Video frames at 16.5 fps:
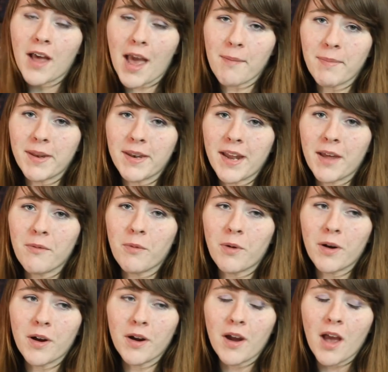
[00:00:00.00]
at midnight
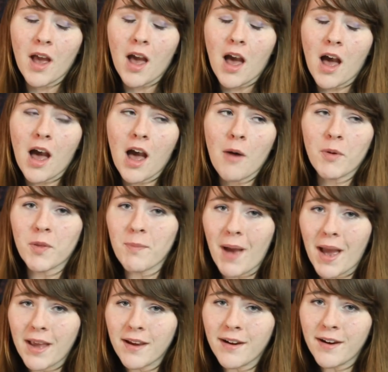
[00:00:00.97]
was
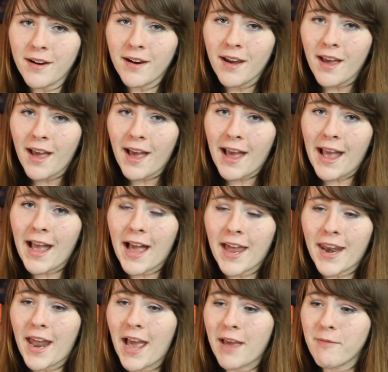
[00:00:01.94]
Meyer.
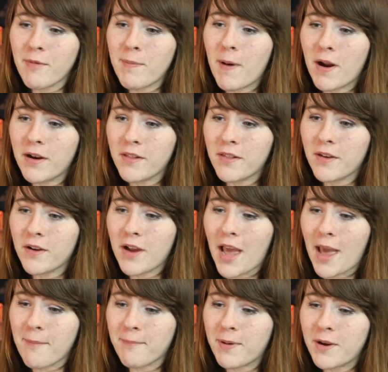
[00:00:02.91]
and I'm a part of their
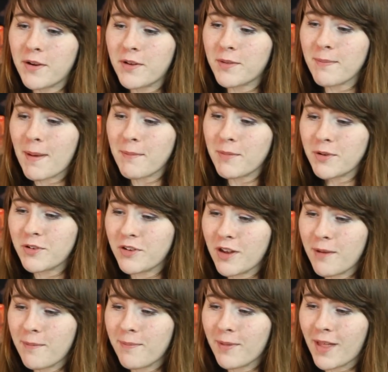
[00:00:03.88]
MPerks
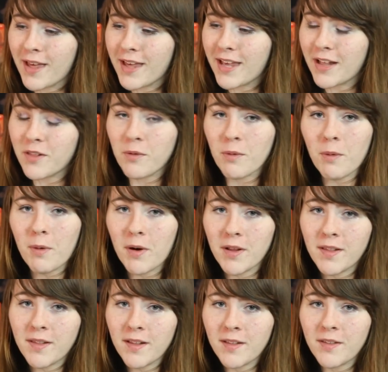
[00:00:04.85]
membership. Like, it's a
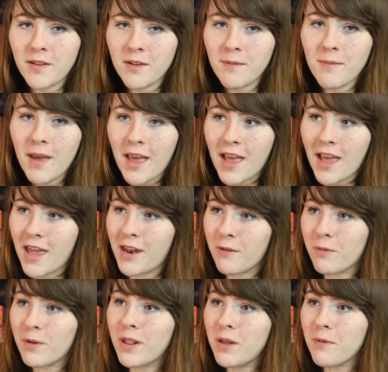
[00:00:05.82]
reward system and
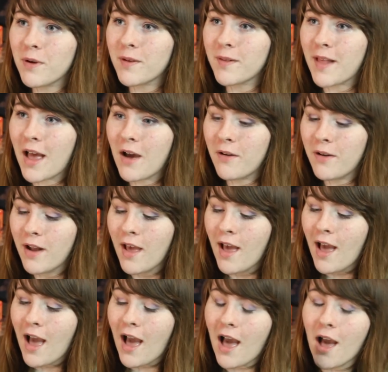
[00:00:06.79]
it really works out.
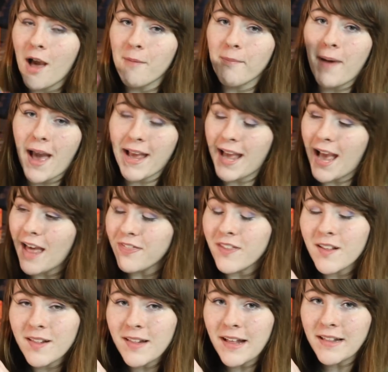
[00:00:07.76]
I got
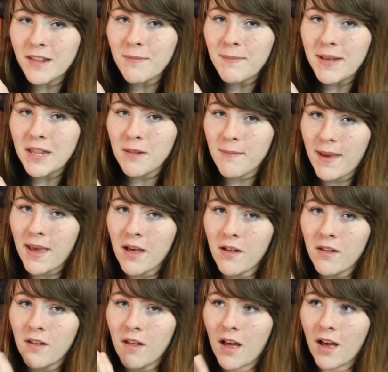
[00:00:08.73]
this sent to me in the mail